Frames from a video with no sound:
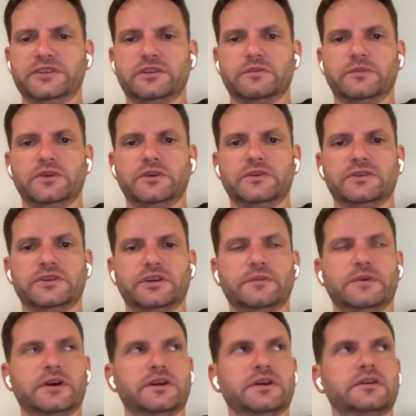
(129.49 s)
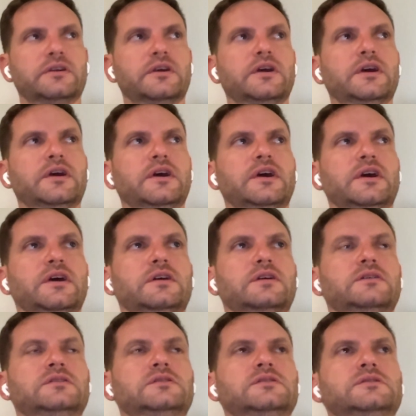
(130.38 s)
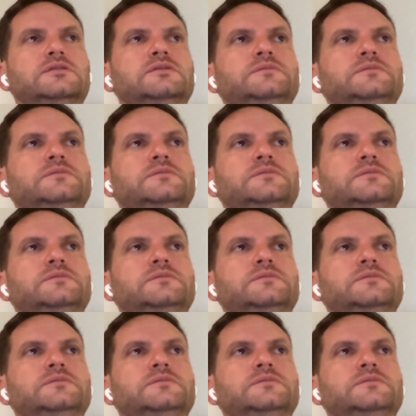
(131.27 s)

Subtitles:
computer time on it.